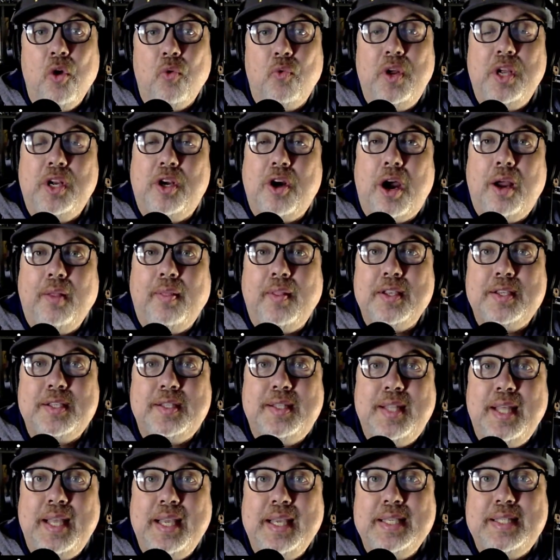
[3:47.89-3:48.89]
Regardless,
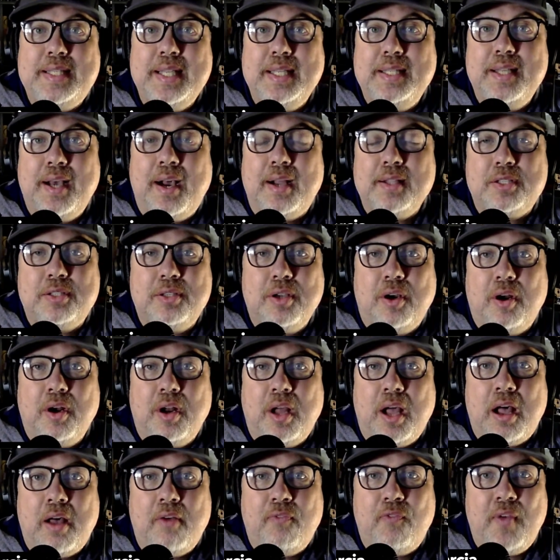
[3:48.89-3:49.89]
things did not
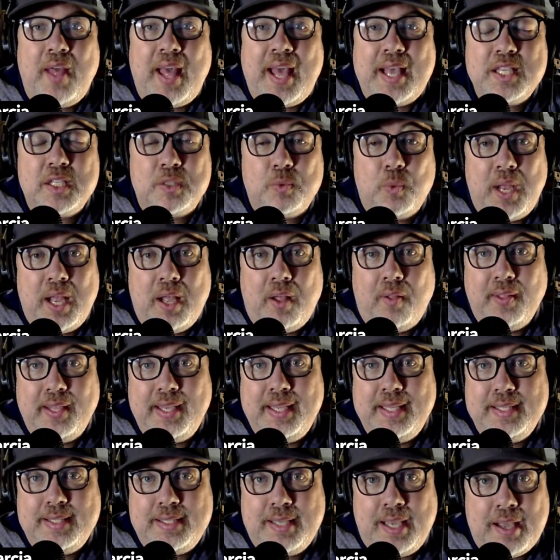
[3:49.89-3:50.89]
start off as well
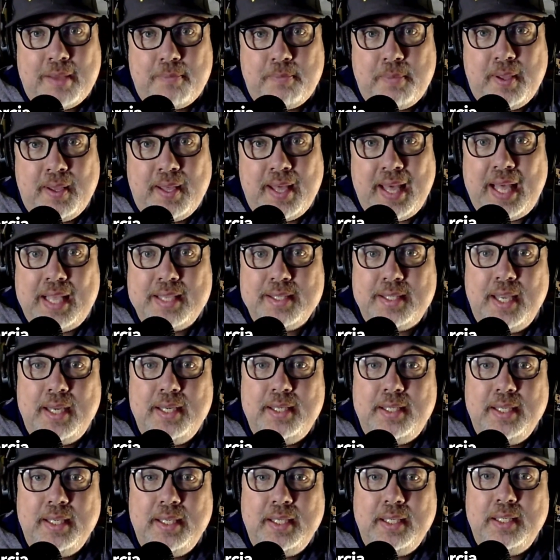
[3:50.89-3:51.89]
in Tampa as
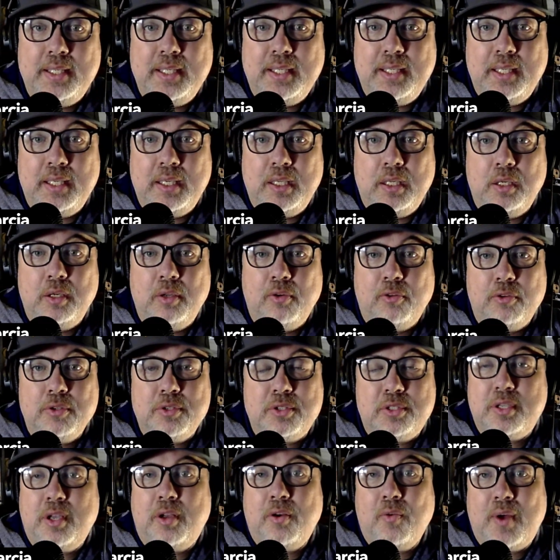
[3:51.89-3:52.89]
they did in
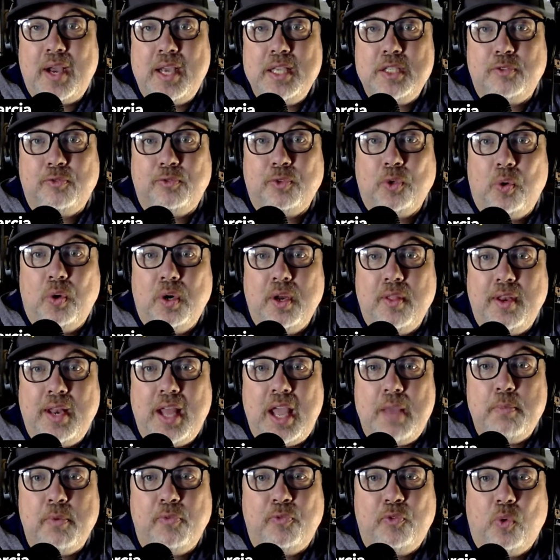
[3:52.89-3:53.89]
Sunrise, Florida the
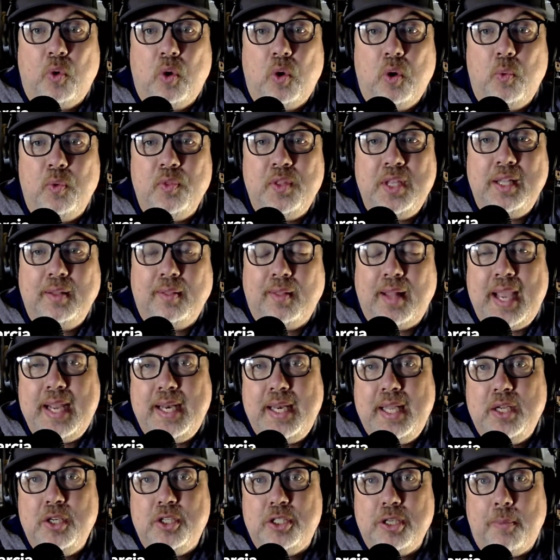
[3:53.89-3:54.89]
night before, with the
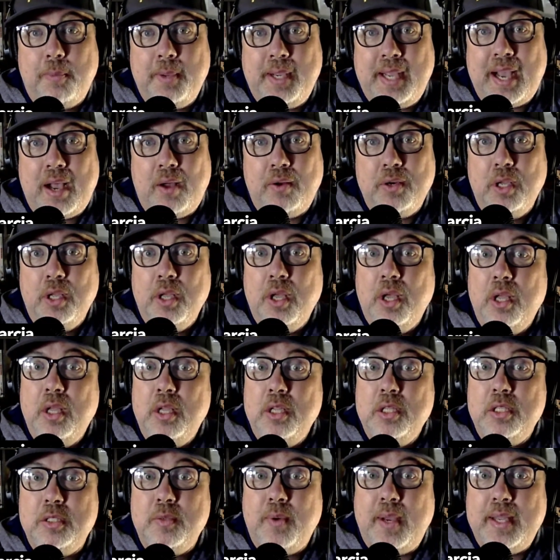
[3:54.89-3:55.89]
Lightning jumping out
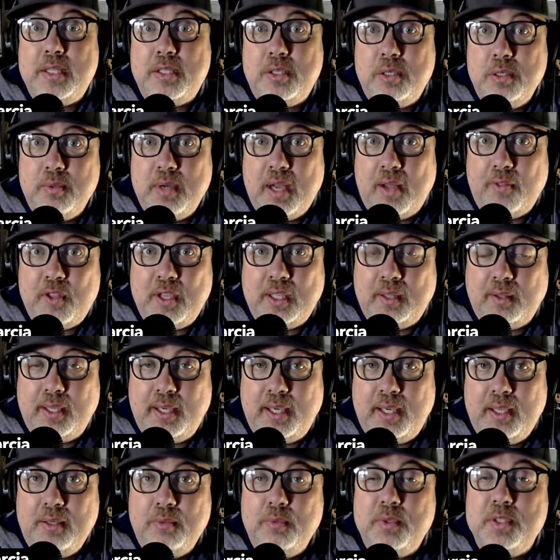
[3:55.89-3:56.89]
to a 2-0
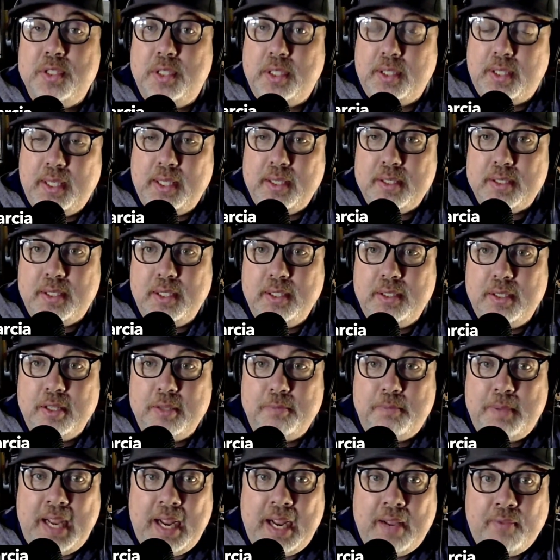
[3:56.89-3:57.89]
lead, which the Kings did to
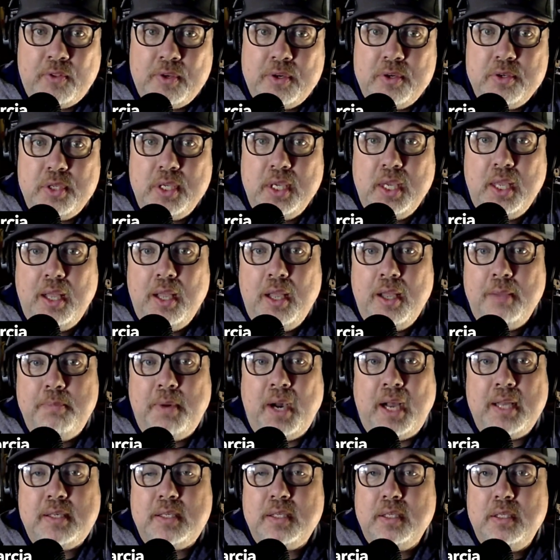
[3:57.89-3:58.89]
the Panthers.
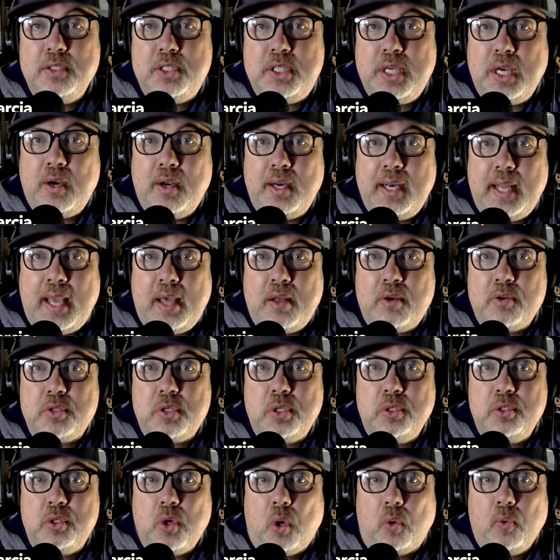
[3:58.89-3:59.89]
But Jarrett
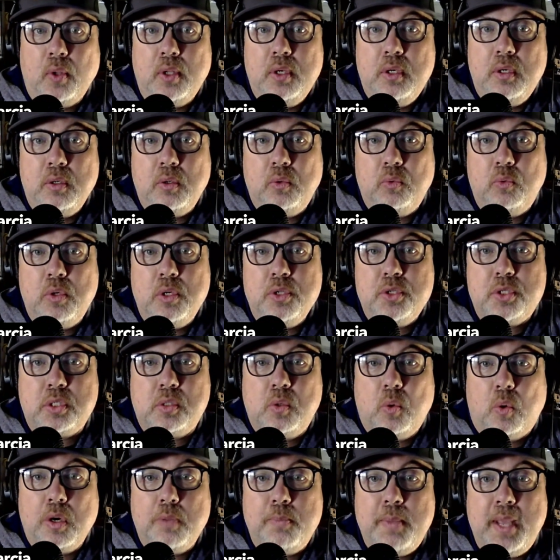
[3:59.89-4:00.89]
Anderson-Dolan would
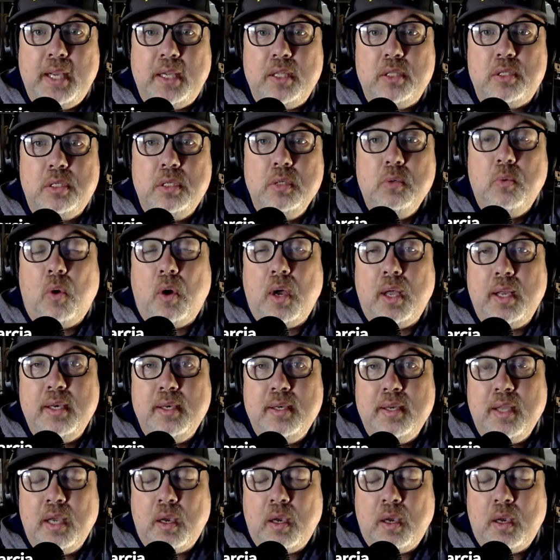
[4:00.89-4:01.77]
score to make it 2-1.